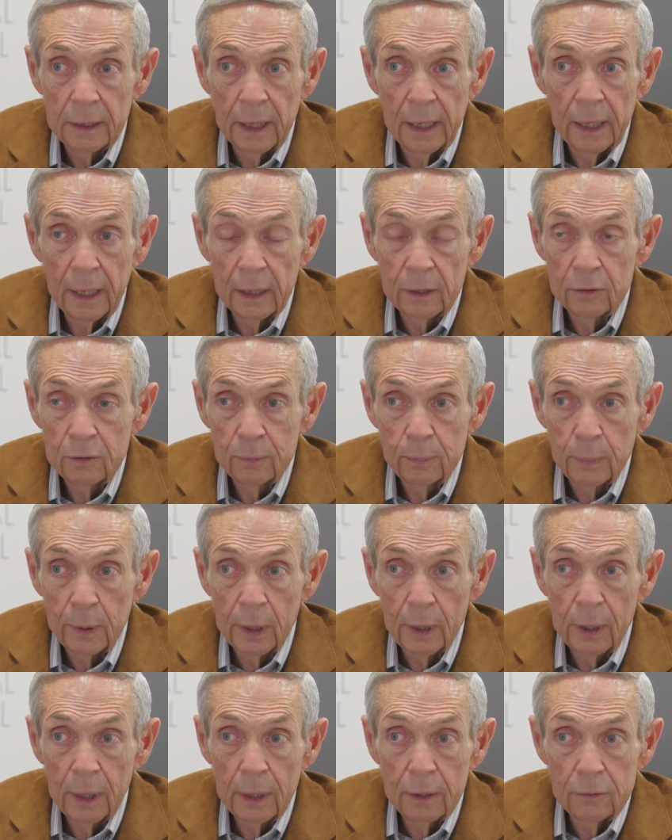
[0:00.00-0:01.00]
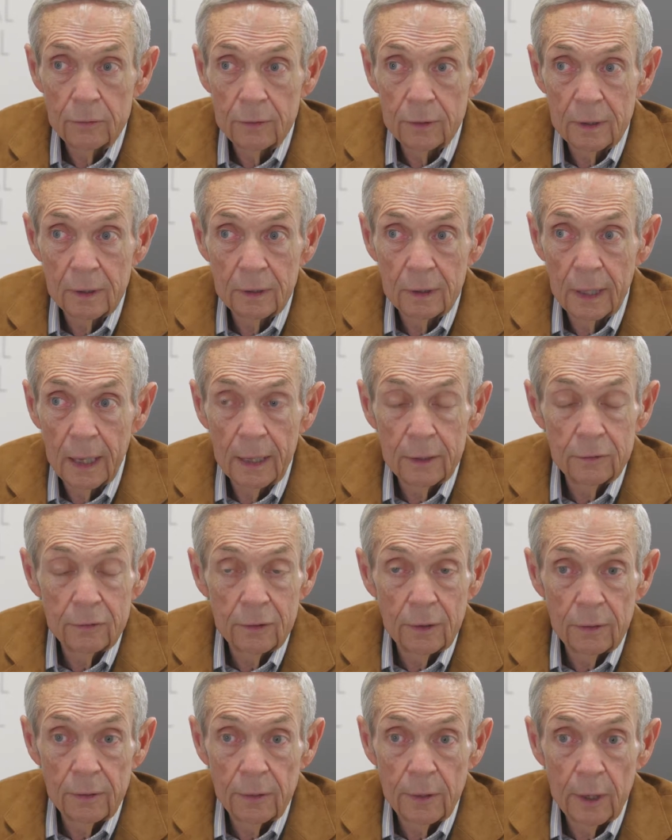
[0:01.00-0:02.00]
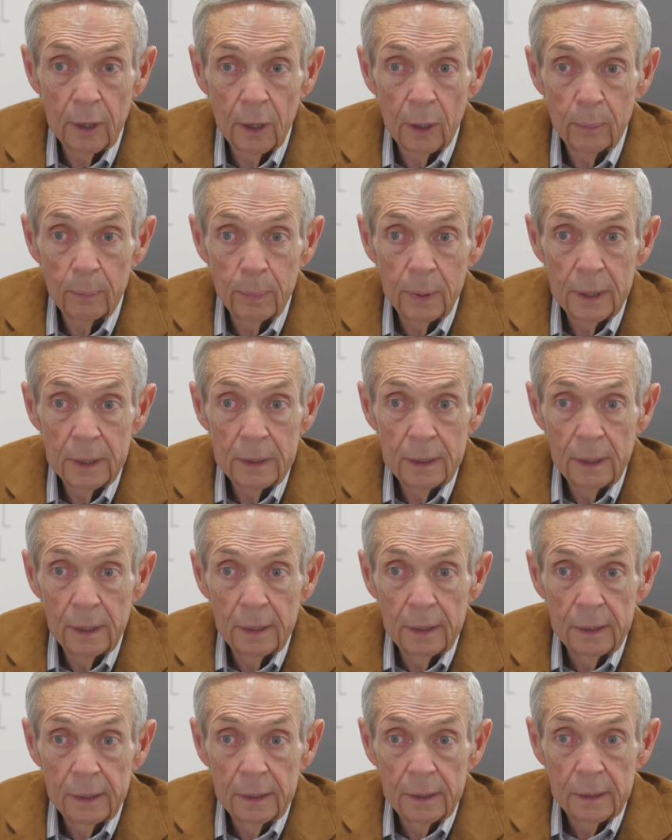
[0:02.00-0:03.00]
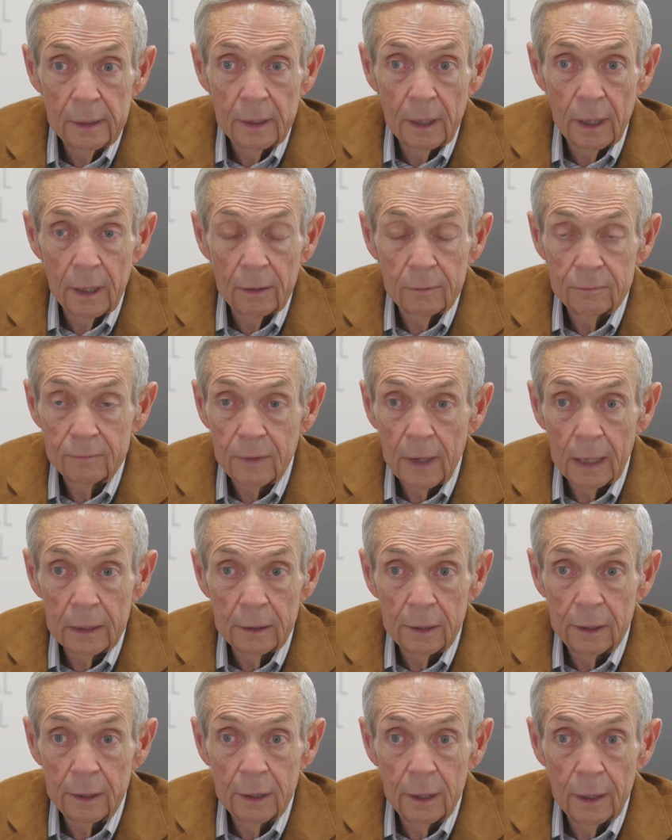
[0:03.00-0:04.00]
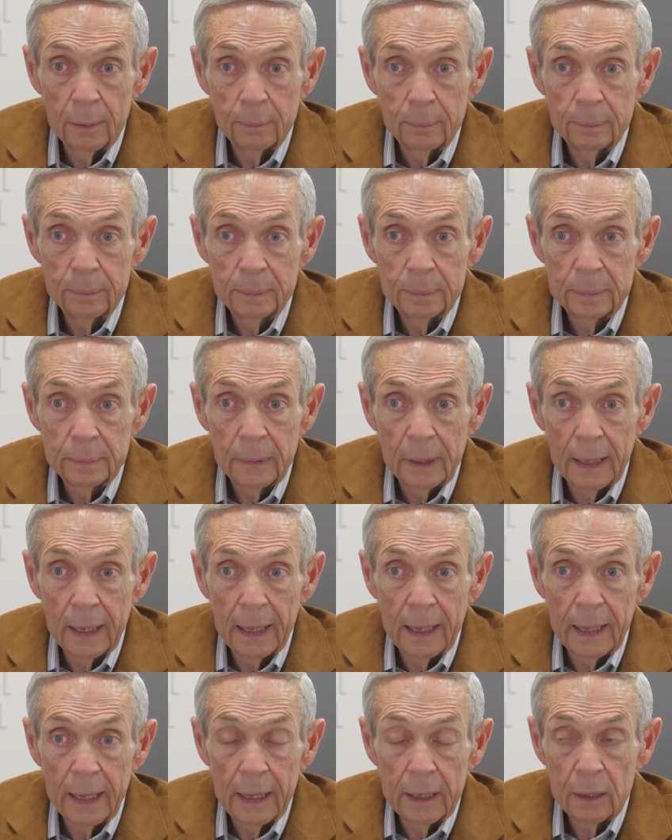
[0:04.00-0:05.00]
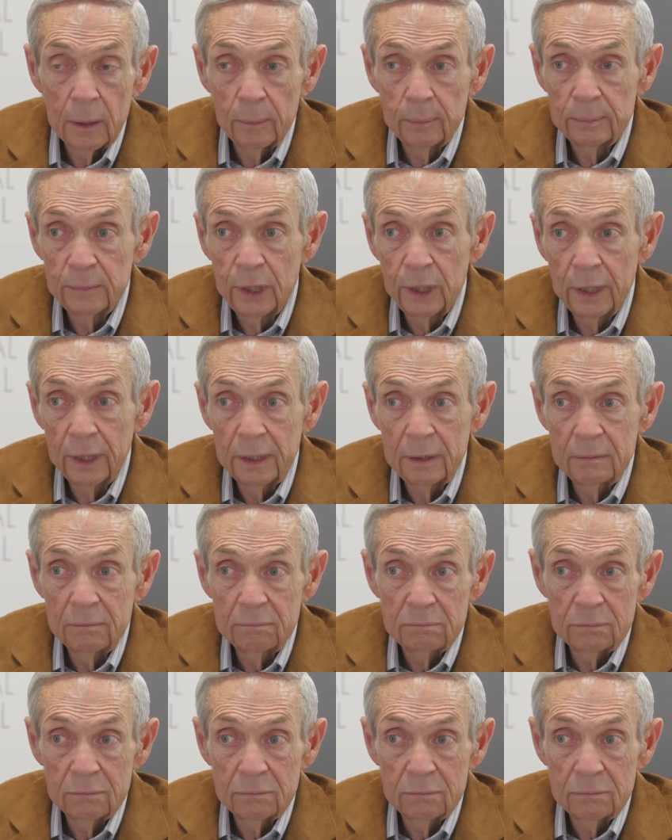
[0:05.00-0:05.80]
experience, and lots of therapy followed up. I had them done